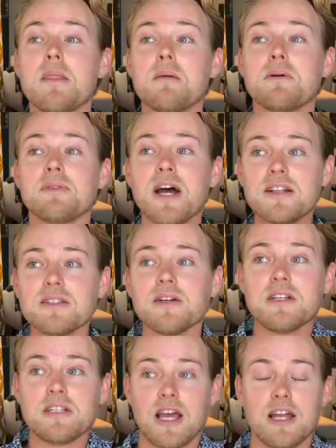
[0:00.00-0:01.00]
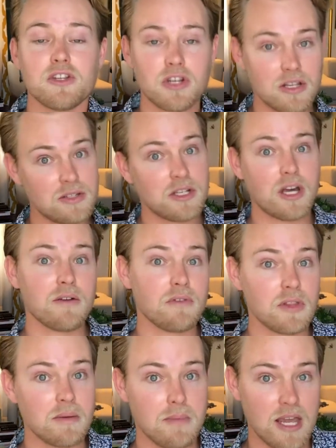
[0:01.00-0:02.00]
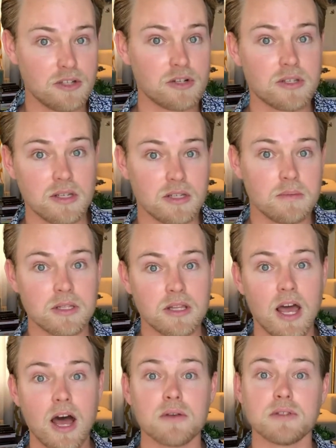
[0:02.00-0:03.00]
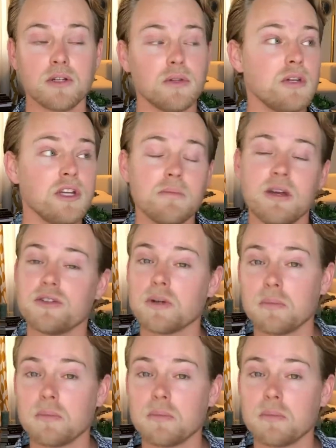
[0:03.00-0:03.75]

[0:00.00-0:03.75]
But that's their intention, is to cover the major systems in the house, including your major